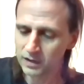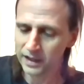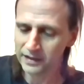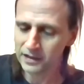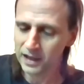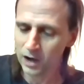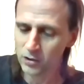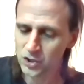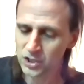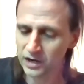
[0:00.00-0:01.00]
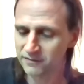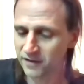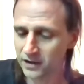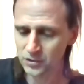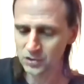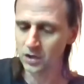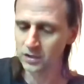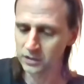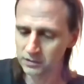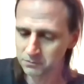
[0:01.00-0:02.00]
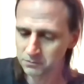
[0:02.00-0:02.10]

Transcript: like how she got a fire started